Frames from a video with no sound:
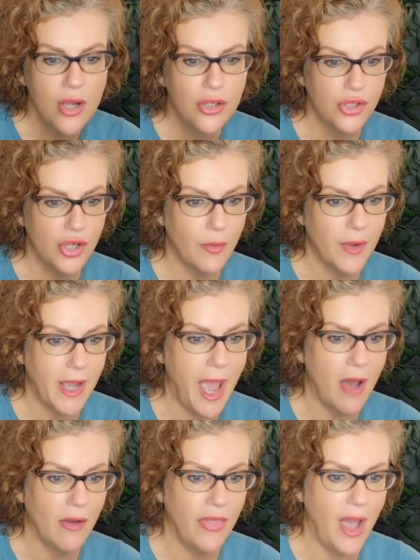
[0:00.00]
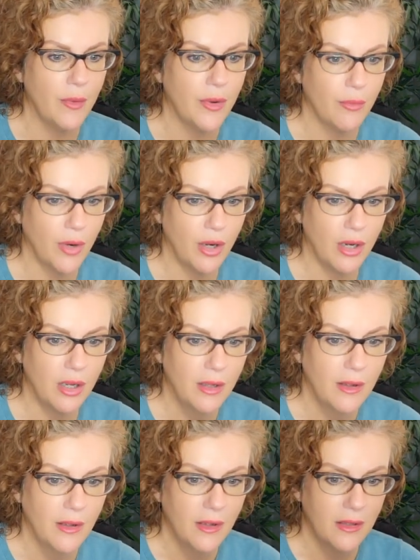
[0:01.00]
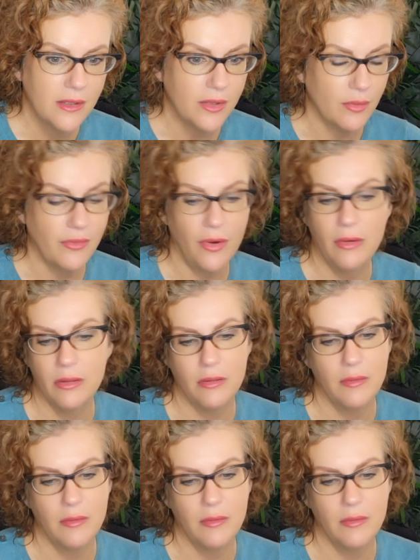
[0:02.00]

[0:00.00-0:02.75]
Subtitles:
showing how that would work. So we've